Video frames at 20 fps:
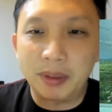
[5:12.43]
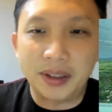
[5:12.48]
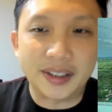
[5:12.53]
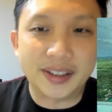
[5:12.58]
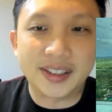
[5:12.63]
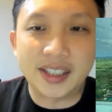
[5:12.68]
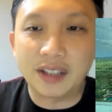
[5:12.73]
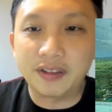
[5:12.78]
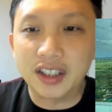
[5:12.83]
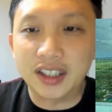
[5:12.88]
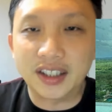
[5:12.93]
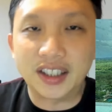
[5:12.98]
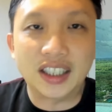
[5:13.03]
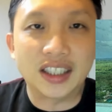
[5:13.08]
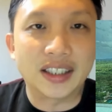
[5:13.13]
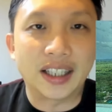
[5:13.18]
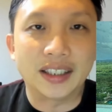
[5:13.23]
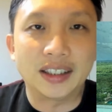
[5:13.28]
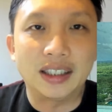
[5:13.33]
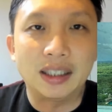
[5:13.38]

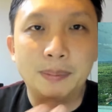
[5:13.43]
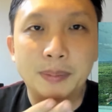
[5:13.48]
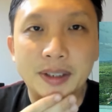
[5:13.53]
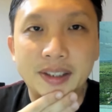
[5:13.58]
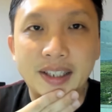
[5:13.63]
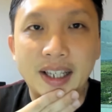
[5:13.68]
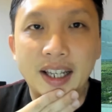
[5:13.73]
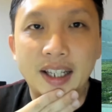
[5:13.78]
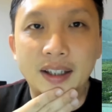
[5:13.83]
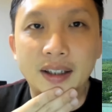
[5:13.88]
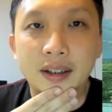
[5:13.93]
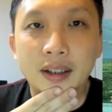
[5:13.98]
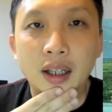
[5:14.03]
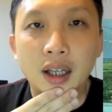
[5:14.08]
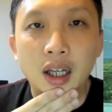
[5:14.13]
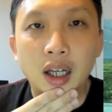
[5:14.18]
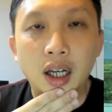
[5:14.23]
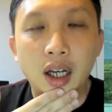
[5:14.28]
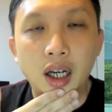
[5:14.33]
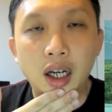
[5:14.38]
70-90%
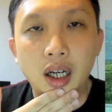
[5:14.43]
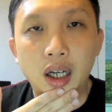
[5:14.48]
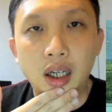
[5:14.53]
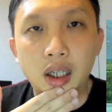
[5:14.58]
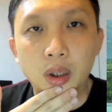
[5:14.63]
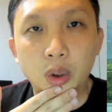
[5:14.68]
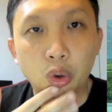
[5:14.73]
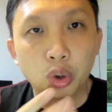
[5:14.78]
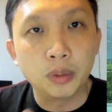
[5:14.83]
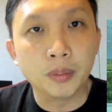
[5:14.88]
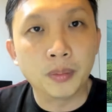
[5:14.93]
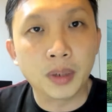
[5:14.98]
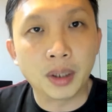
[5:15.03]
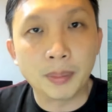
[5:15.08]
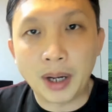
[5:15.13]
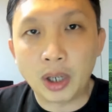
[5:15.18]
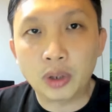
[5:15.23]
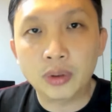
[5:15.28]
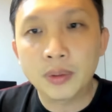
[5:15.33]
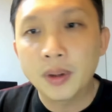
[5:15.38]
loan
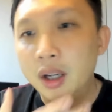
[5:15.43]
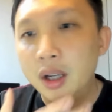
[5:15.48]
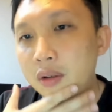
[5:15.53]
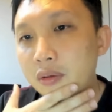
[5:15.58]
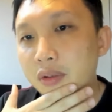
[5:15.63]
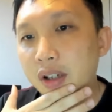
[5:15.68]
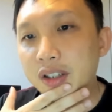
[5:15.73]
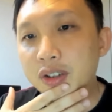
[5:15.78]
amount, right?